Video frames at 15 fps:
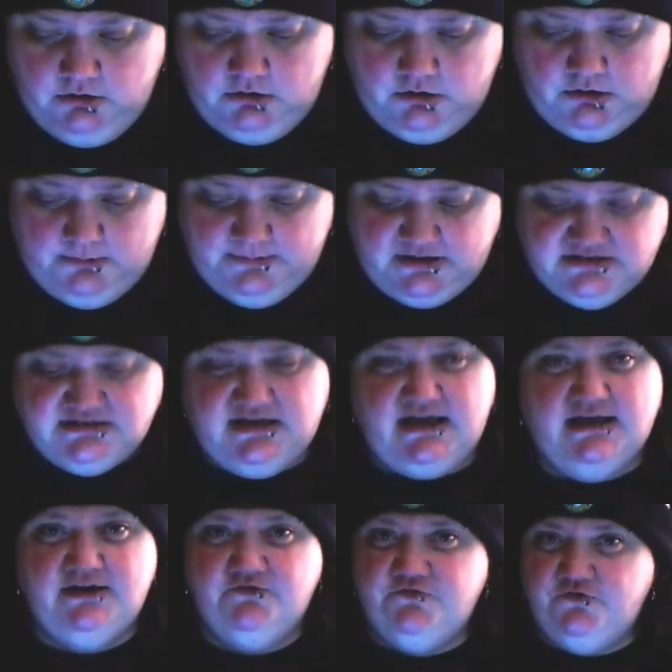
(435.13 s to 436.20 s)
Because um, I
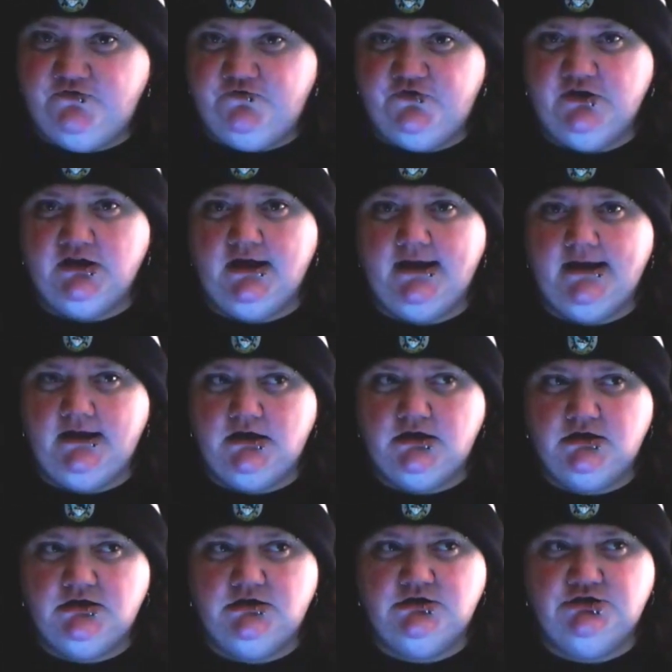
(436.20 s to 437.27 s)
kind of feel like
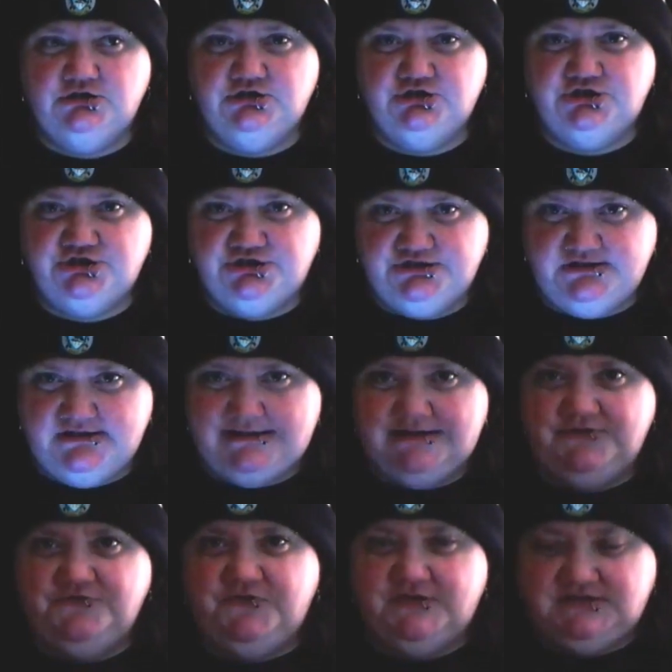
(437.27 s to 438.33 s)
she
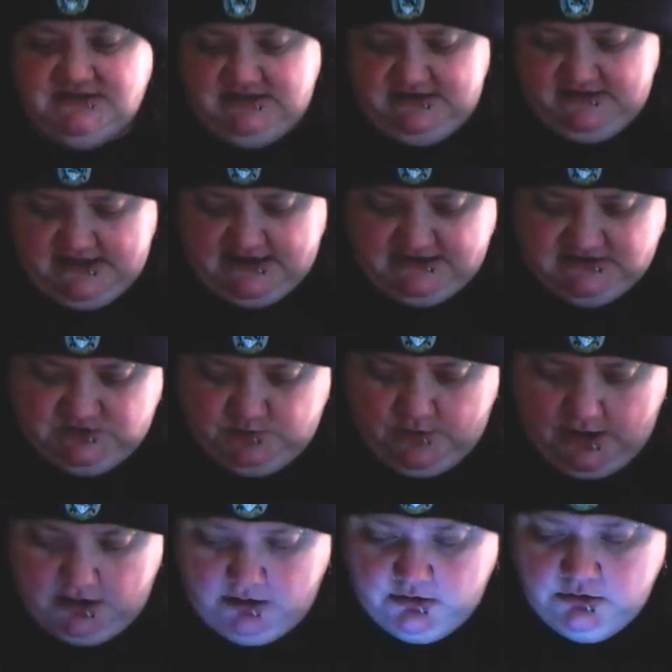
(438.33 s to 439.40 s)
fits into that as
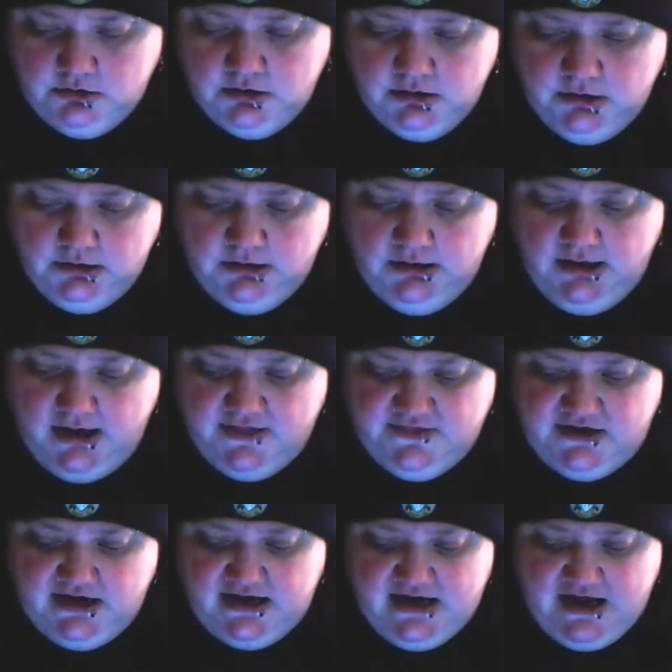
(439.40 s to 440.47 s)
well. And
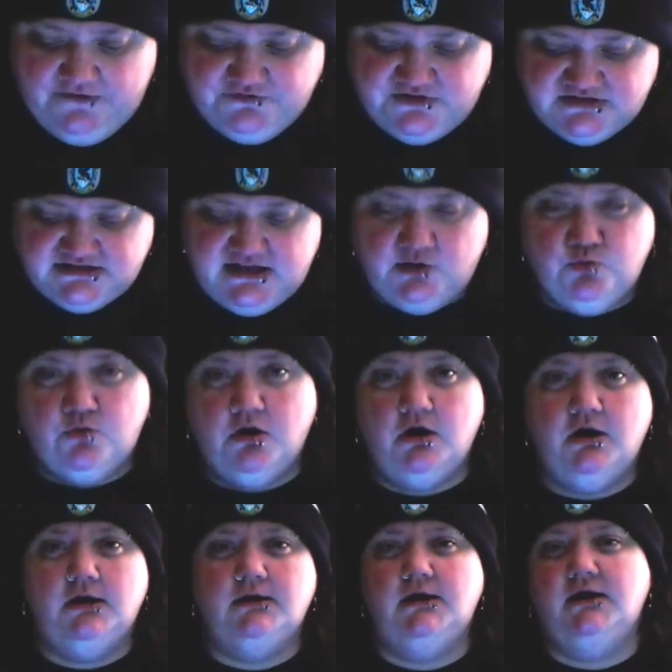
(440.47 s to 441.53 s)
then I'd have to say
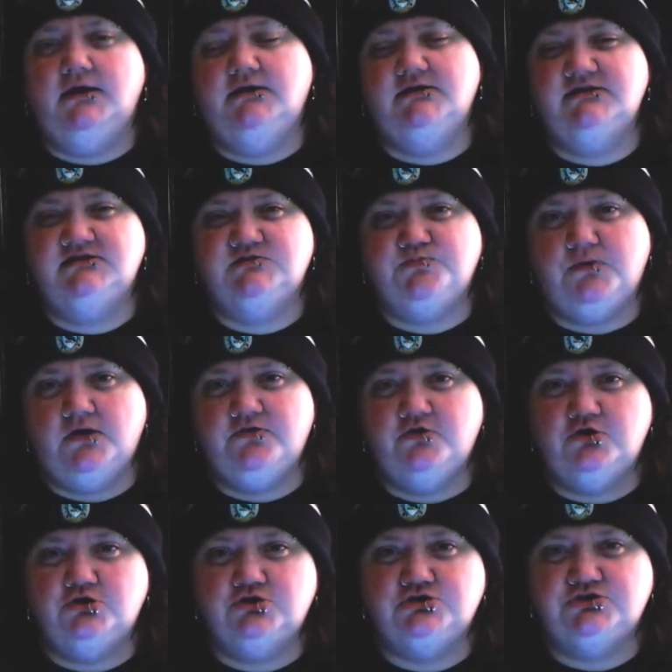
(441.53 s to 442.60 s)
Ron and his
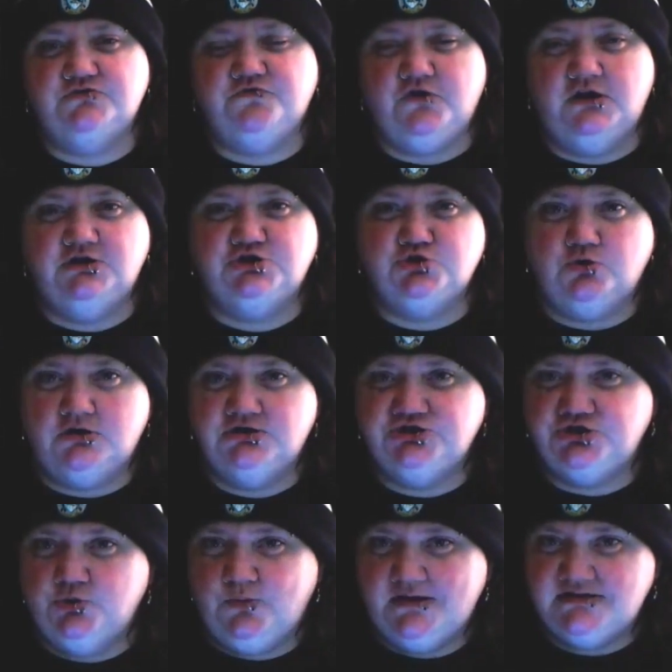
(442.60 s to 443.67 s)
brother's friend George,
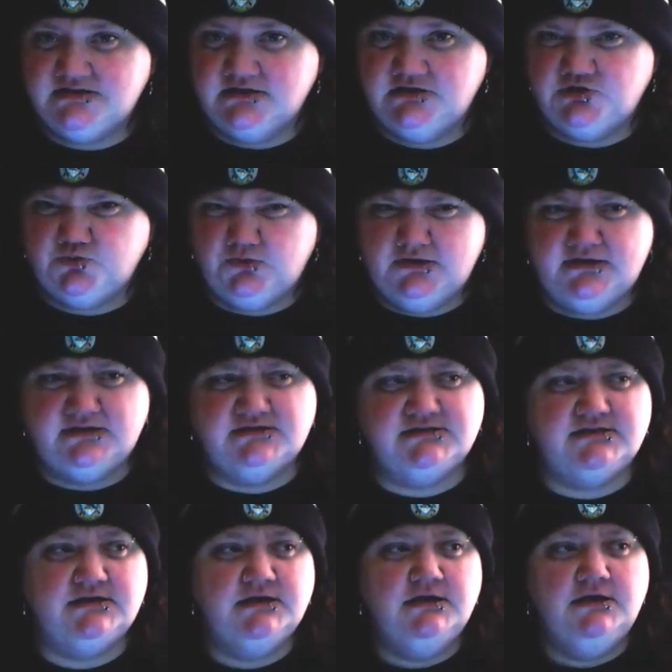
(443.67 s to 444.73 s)
the Weasley twins,
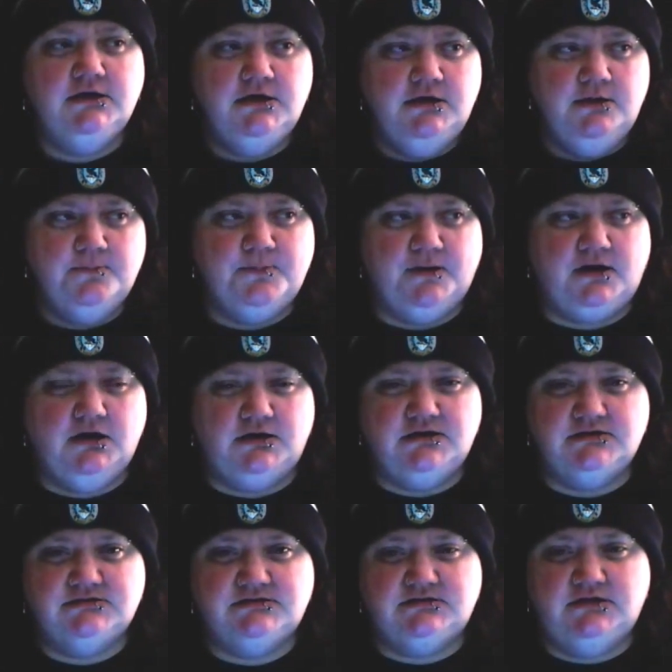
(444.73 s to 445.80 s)

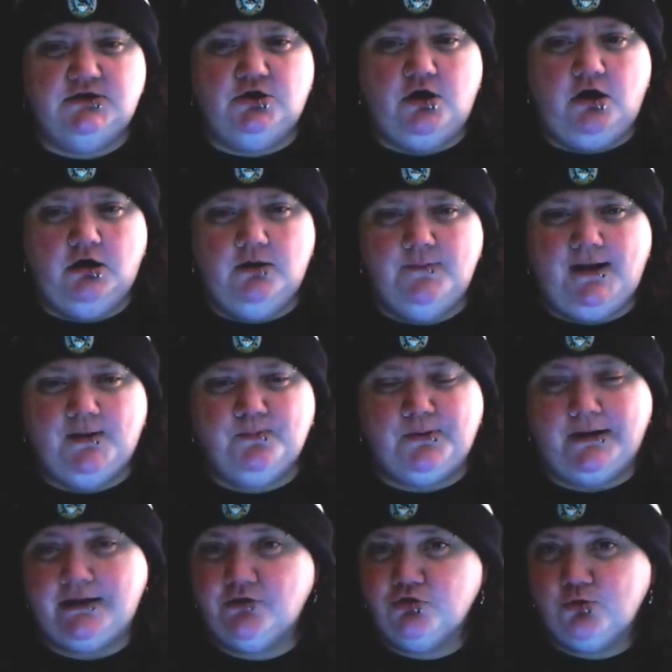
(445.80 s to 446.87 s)
because they're all about
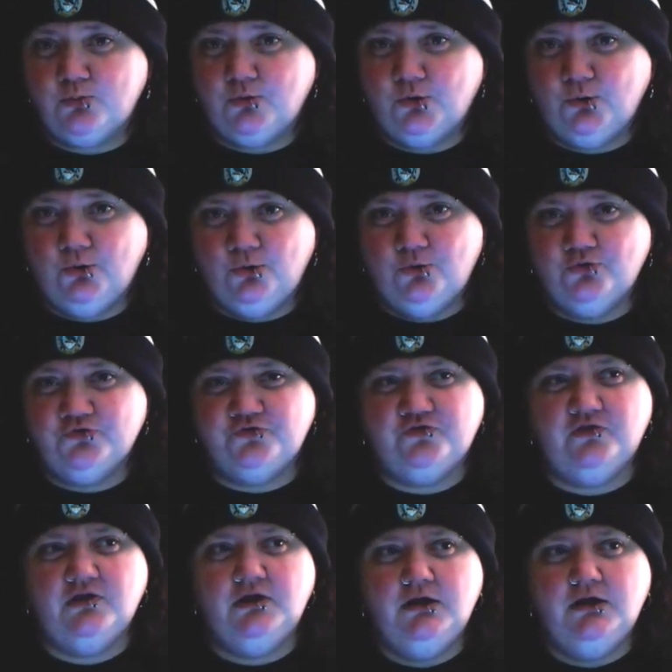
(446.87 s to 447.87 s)
breaking the rules,